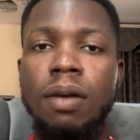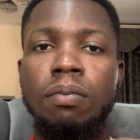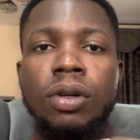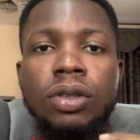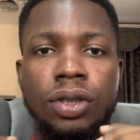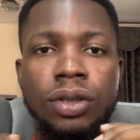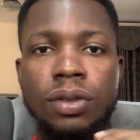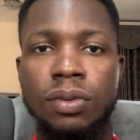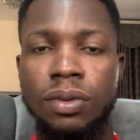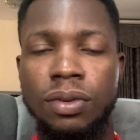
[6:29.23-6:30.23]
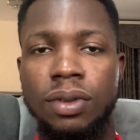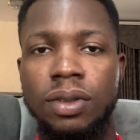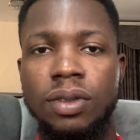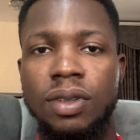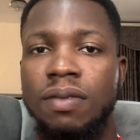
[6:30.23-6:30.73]
But you
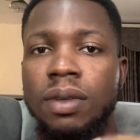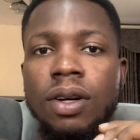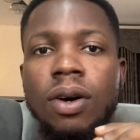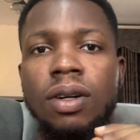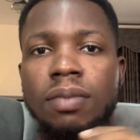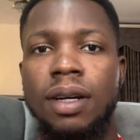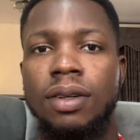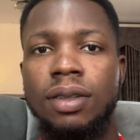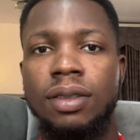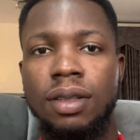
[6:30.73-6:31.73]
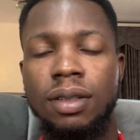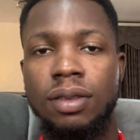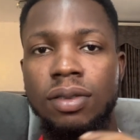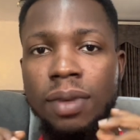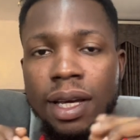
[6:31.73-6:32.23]
have been called by God
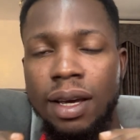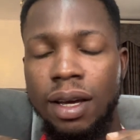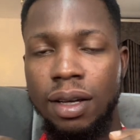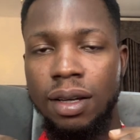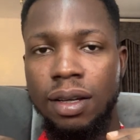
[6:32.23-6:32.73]
to be here,